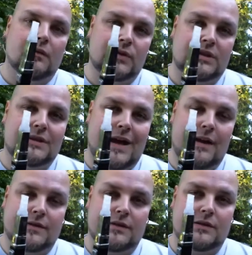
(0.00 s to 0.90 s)
with the
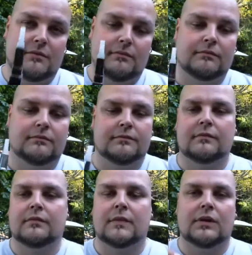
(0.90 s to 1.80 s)
tank system
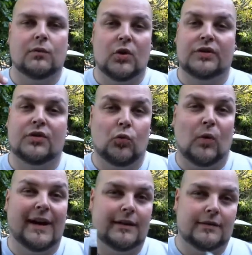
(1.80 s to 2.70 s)
worked
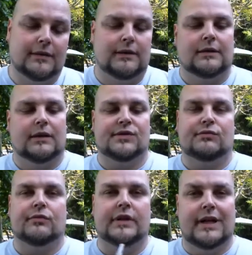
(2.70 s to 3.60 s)
great. I was
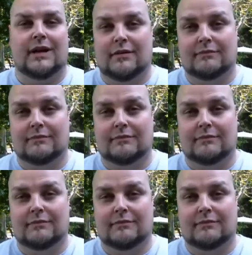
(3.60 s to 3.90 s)
really uh,